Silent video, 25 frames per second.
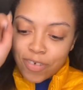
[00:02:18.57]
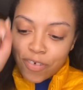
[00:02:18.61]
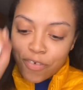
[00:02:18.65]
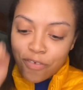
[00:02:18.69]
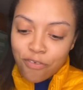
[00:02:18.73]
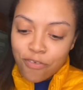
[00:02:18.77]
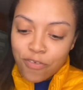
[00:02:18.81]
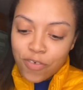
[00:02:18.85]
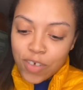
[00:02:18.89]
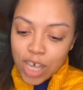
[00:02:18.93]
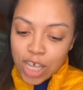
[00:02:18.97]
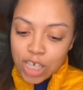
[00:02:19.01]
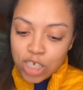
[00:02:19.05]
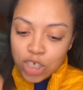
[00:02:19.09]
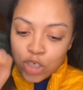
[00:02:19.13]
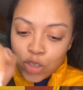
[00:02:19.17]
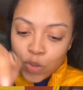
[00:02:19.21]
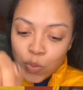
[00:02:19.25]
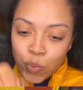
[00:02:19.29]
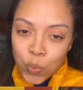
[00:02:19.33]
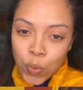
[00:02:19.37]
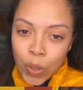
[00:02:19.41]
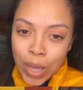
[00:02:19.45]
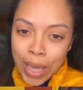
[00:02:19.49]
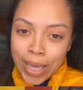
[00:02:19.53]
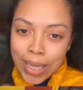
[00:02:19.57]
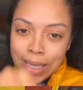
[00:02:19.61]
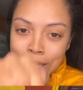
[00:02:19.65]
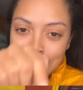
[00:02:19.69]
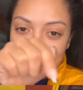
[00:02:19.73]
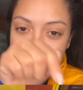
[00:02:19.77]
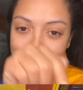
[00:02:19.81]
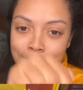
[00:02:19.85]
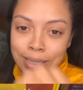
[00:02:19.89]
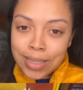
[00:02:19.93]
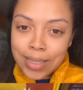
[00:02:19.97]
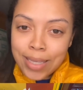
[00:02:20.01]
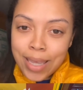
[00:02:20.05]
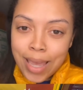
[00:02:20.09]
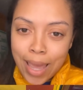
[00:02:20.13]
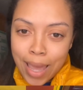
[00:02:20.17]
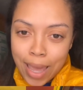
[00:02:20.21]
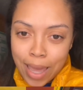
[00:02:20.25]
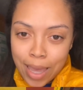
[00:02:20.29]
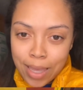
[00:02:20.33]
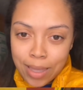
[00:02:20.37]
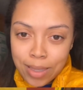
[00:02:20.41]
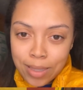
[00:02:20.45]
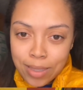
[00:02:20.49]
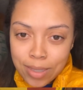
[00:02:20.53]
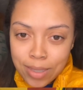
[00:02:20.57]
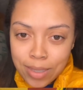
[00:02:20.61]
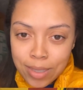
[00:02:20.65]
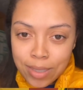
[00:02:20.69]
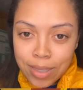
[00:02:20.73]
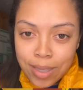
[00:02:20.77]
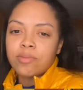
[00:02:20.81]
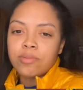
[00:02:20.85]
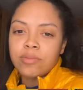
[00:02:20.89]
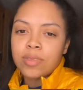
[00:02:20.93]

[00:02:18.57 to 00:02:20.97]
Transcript: Fish, Wings, and Tings.